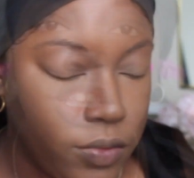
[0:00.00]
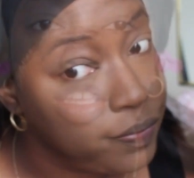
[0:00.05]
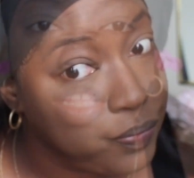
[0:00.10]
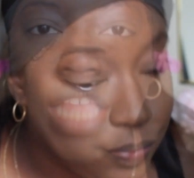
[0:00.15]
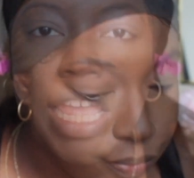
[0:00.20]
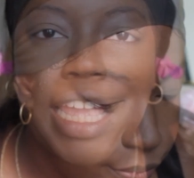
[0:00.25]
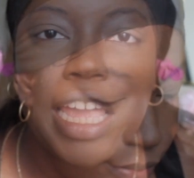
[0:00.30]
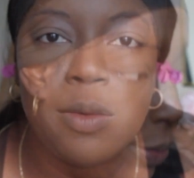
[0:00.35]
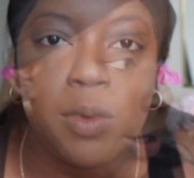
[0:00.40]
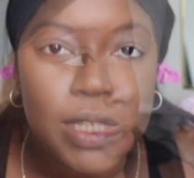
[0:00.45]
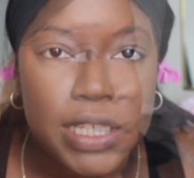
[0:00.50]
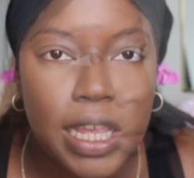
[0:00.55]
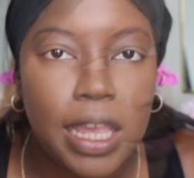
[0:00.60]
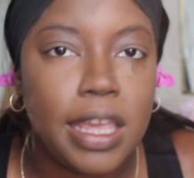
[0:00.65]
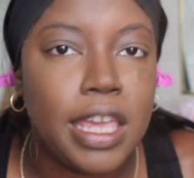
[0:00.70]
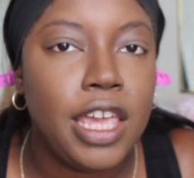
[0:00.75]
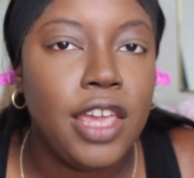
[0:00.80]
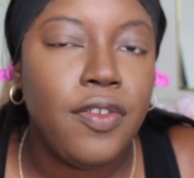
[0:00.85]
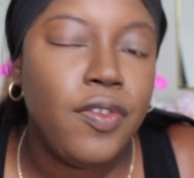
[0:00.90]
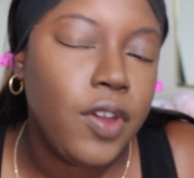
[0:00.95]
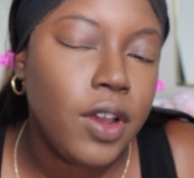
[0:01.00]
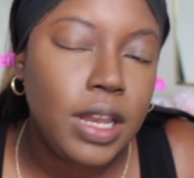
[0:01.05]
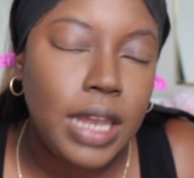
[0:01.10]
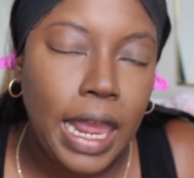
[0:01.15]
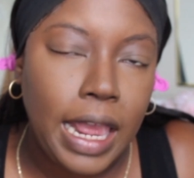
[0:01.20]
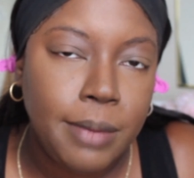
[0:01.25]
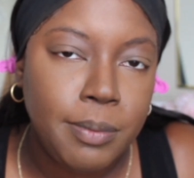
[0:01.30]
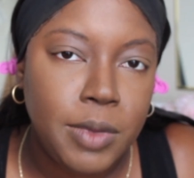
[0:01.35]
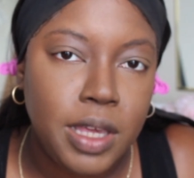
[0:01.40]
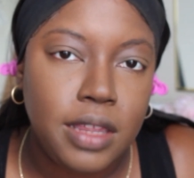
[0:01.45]
Like I was saying, if you're
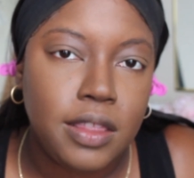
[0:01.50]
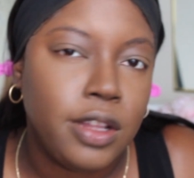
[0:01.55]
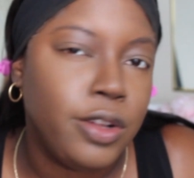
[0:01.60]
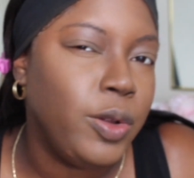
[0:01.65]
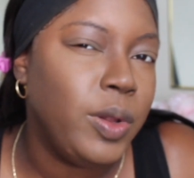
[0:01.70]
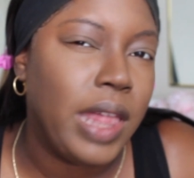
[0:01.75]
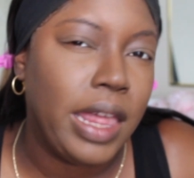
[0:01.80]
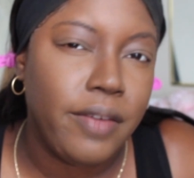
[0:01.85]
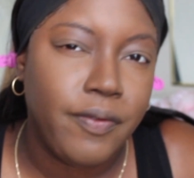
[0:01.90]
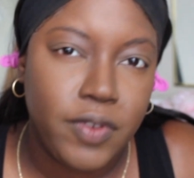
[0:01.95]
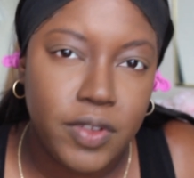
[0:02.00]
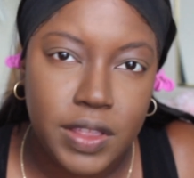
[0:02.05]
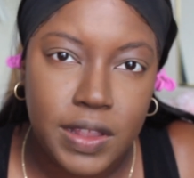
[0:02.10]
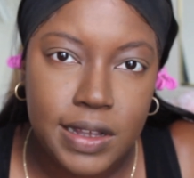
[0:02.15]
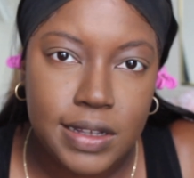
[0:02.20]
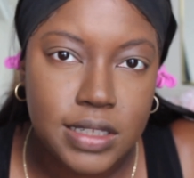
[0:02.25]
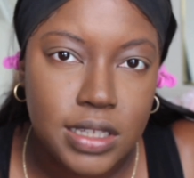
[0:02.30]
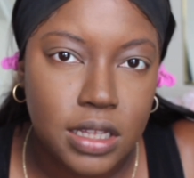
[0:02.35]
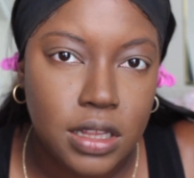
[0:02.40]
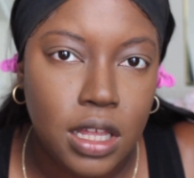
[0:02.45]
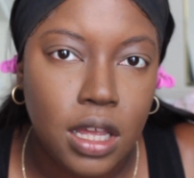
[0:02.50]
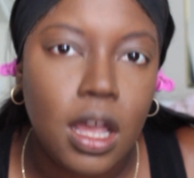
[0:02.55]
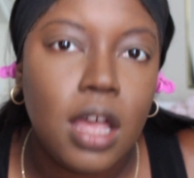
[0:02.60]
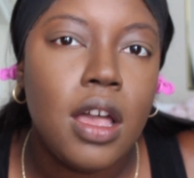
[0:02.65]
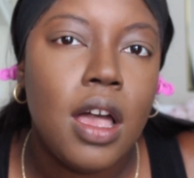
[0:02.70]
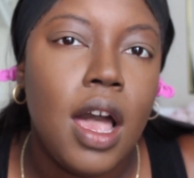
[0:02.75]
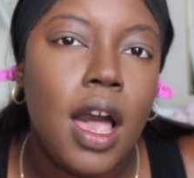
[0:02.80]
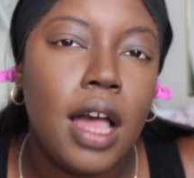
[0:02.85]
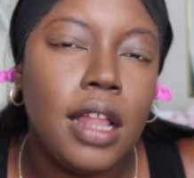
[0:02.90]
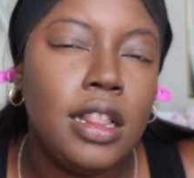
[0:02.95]
like me, then you like for things to look
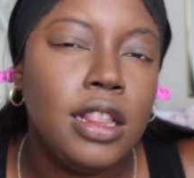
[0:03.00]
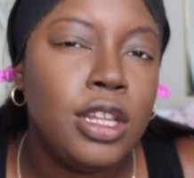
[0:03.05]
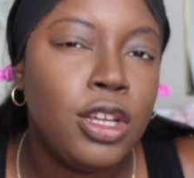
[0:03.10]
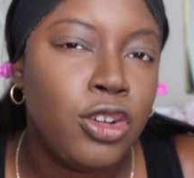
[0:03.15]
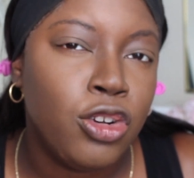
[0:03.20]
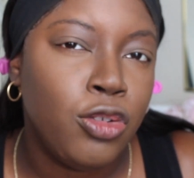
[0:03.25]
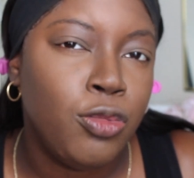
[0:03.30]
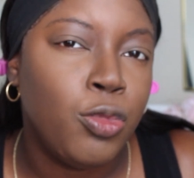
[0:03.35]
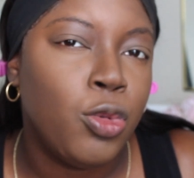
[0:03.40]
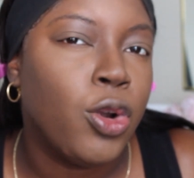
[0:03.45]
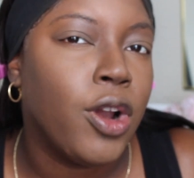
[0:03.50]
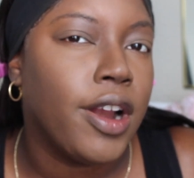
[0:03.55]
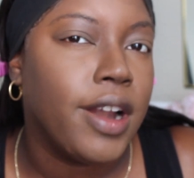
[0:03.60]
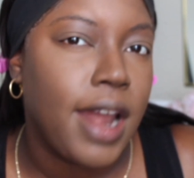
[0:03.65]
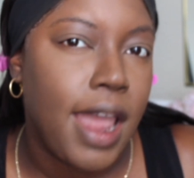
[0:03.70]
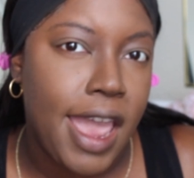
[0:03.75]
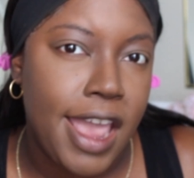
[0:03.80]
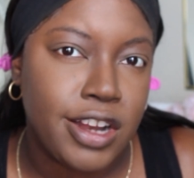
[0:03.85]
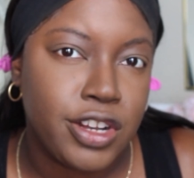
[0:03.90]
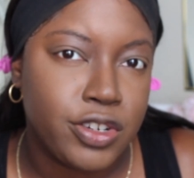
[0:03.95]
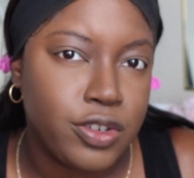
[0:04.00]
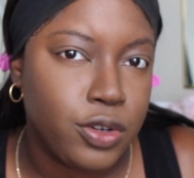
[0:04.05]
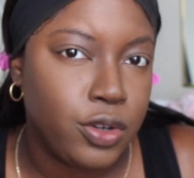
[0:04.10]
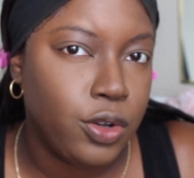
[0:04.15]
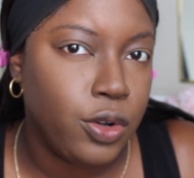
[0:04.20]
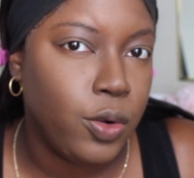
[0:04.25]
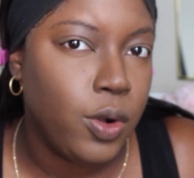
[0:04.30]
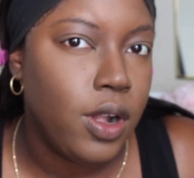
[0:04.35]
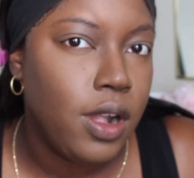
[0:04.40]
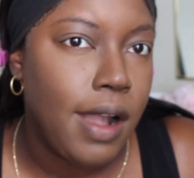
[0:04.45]
a little more
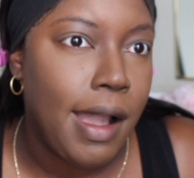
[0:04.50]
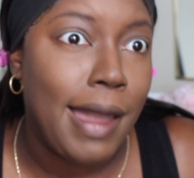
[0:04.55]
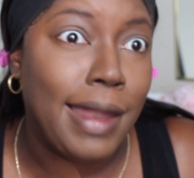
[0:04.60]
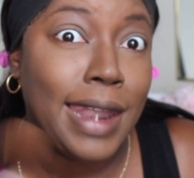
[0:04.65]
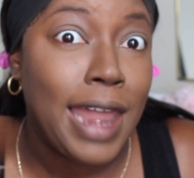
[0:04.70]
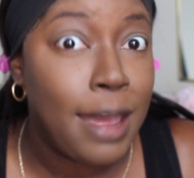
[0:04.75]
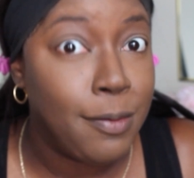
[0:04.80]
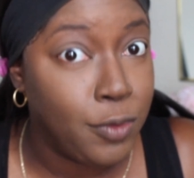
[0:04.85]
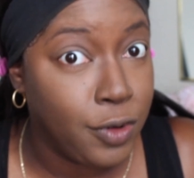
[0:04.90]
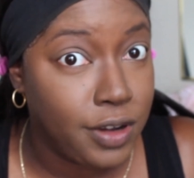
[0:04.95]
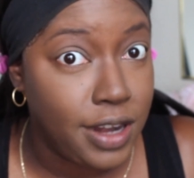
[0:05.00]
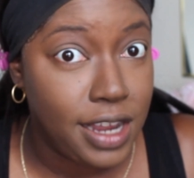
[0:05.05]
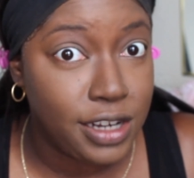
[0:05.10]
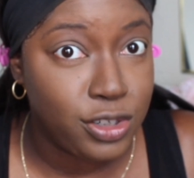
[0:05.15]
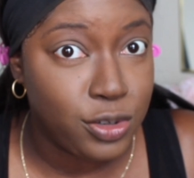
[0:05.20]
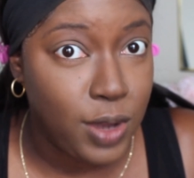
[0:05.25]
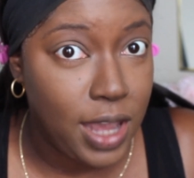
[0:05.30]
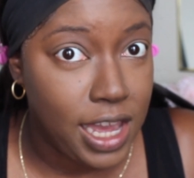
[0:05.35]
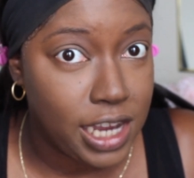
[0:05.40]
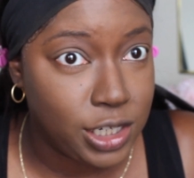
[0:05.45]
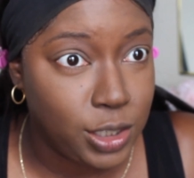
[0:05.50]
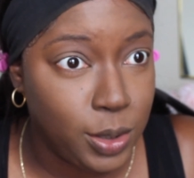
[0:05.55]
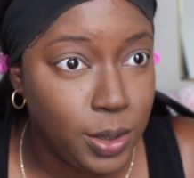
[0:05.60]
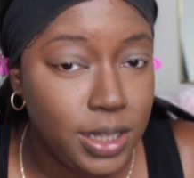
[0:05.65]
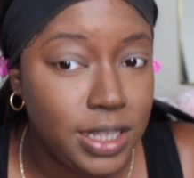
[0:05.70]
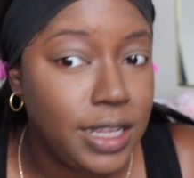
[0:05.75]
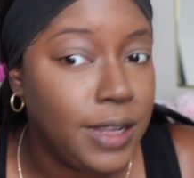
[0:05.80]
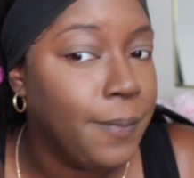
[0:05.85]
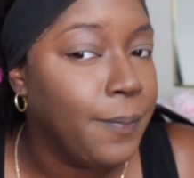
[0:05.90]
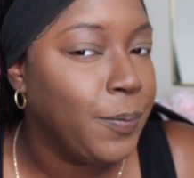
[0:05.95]
natural, a lot more natural
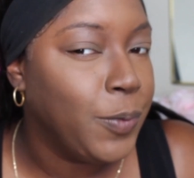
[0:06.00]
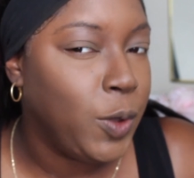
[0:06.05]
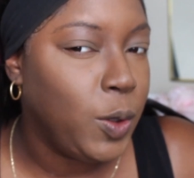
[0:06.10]
actually.